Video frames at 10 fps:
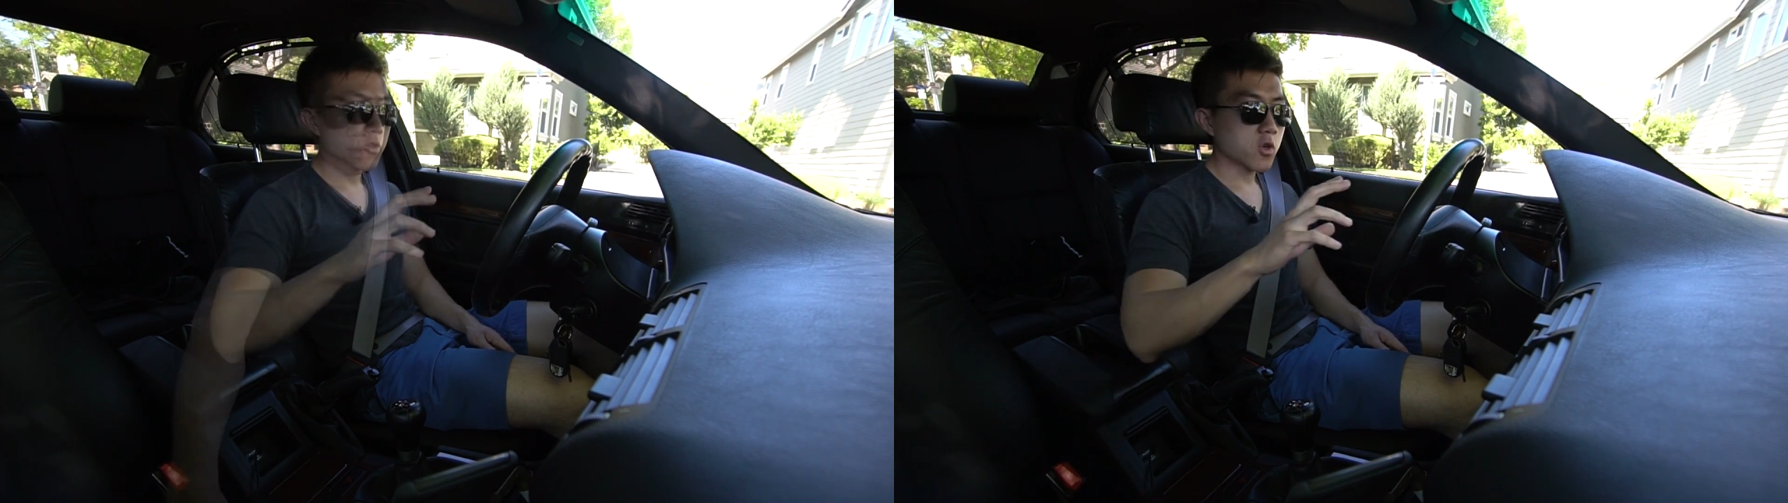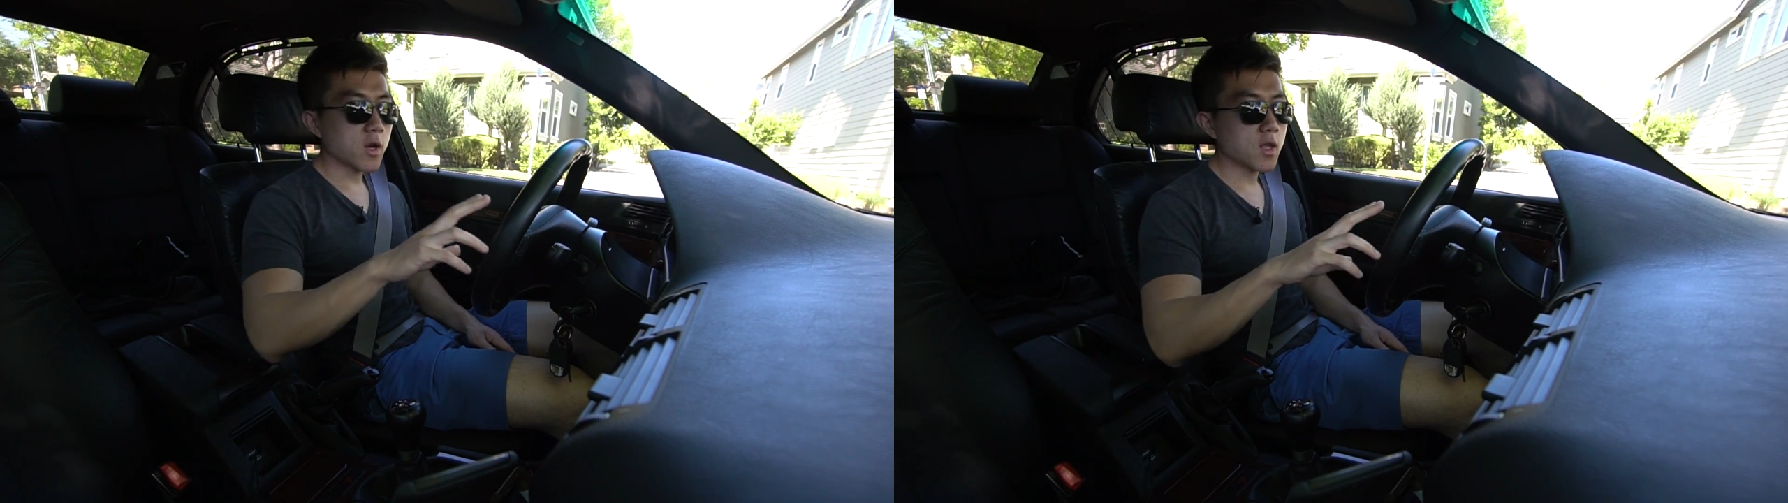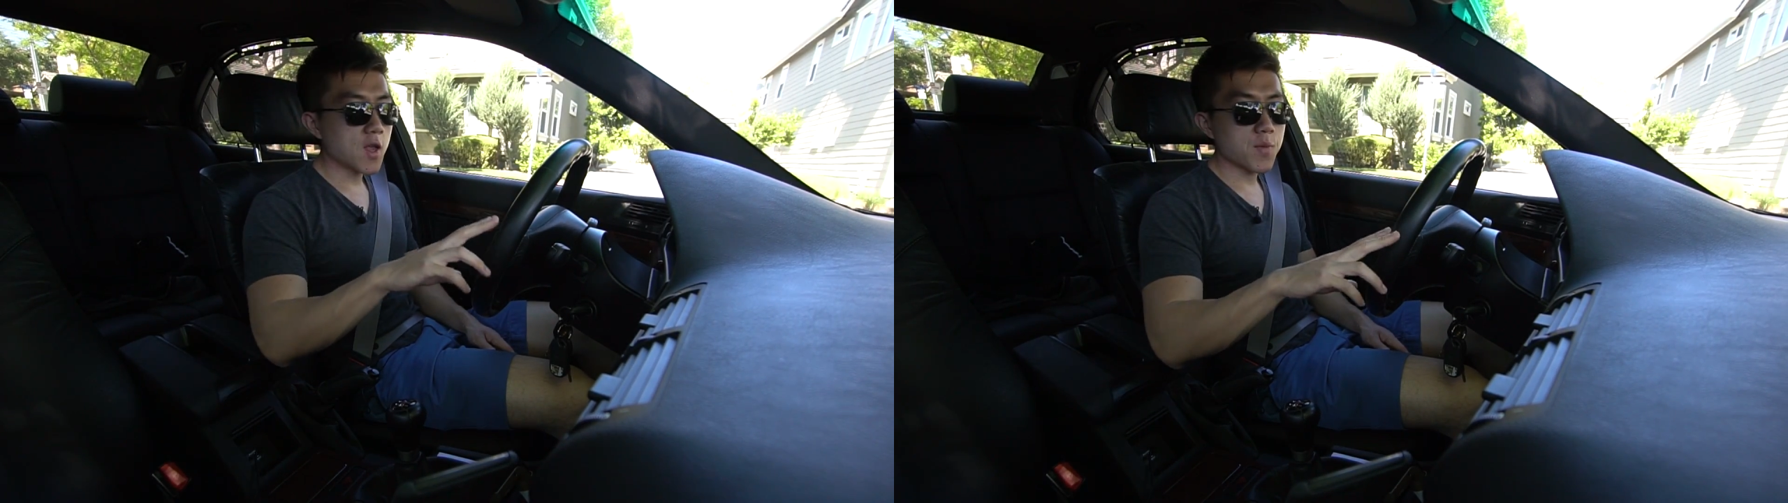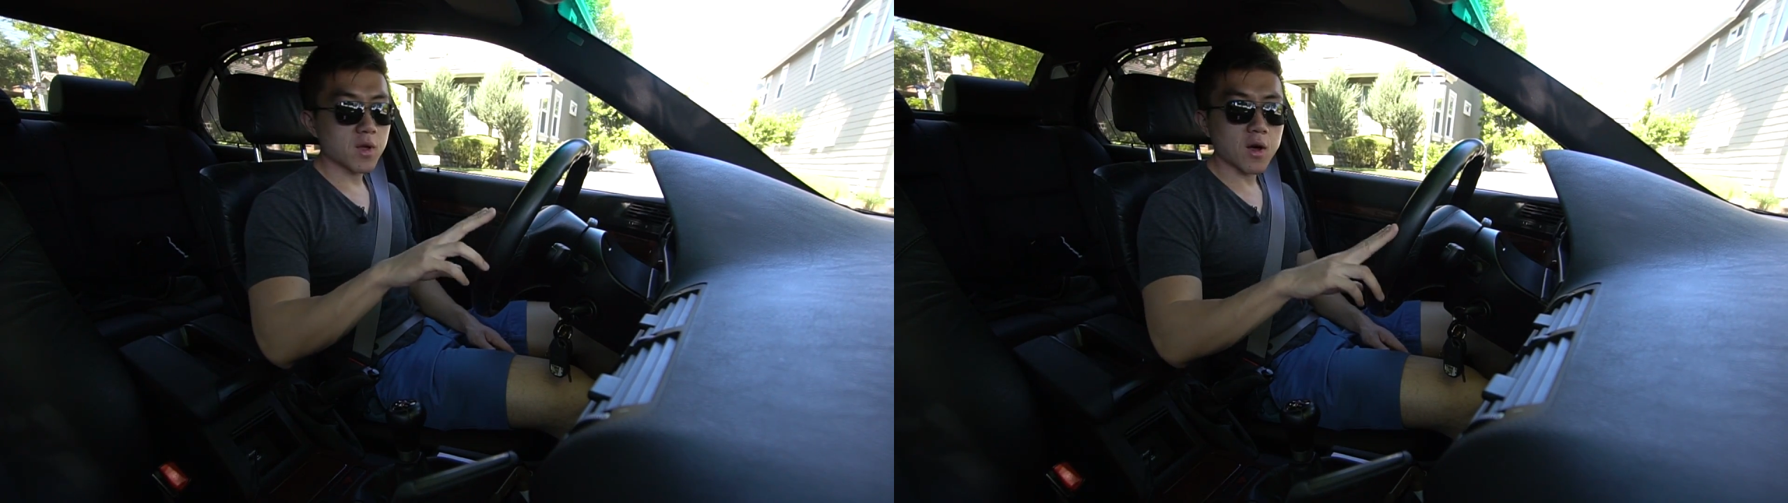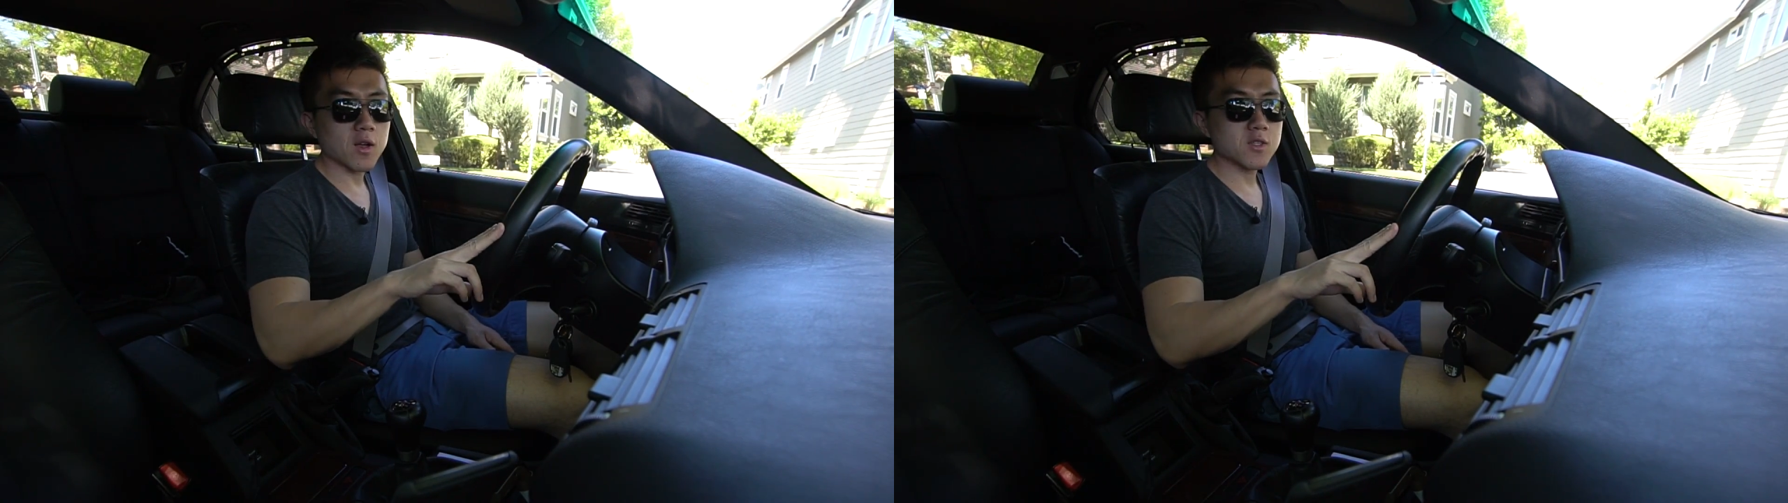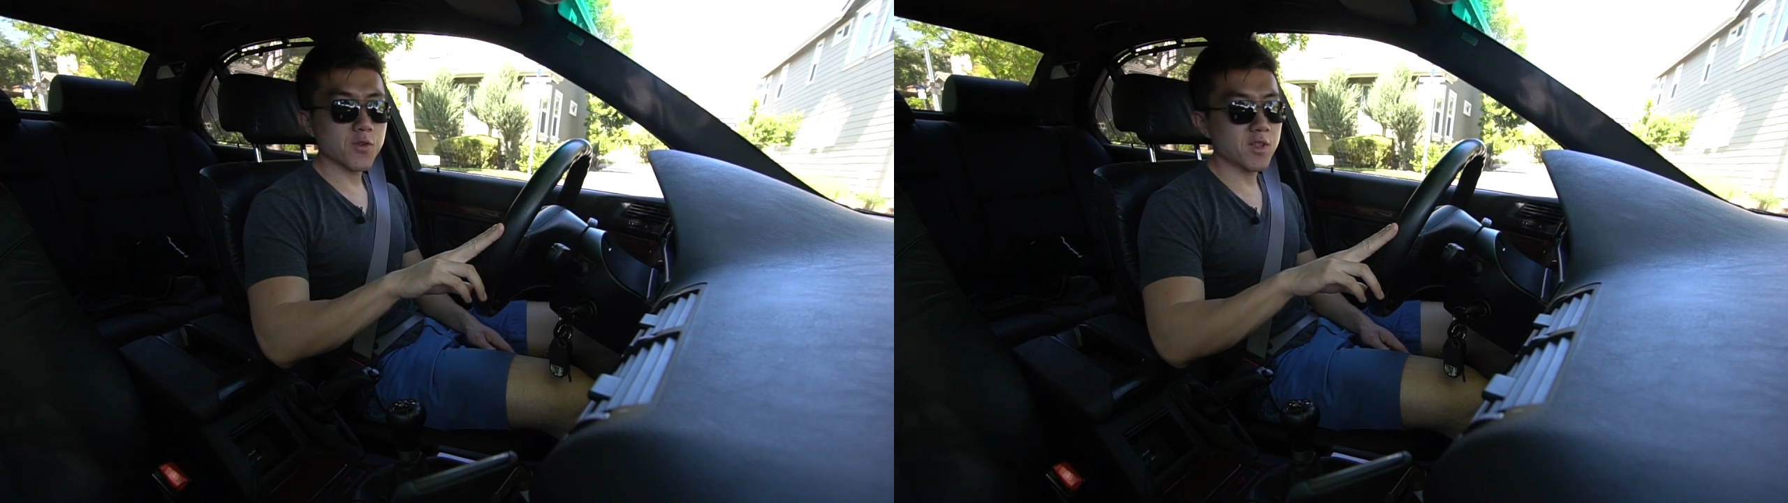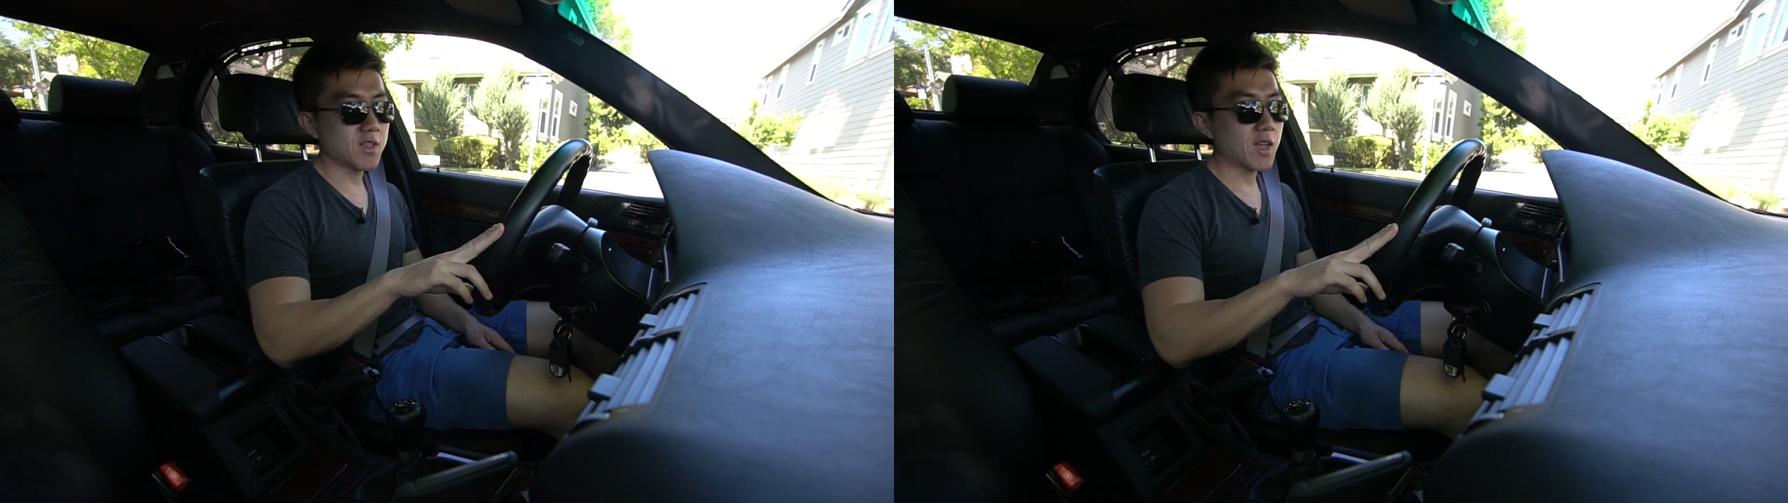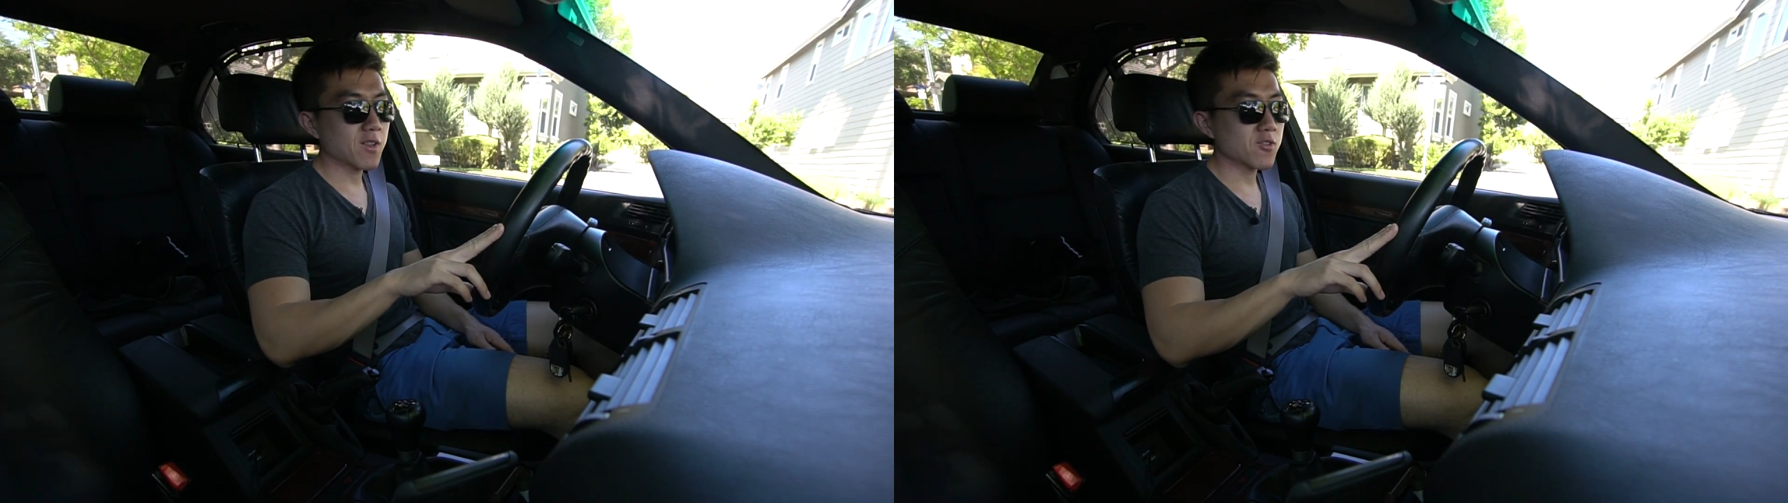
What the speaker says: Trying to keep the cost for the daily